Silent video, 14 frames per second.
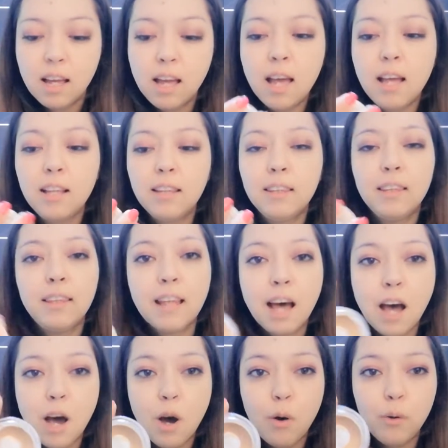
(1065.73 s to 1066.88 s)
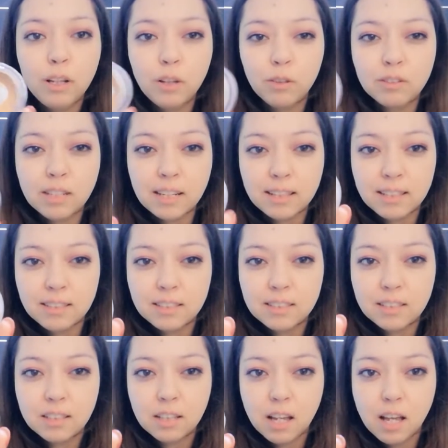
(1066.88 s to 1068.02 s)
And now it looks like this.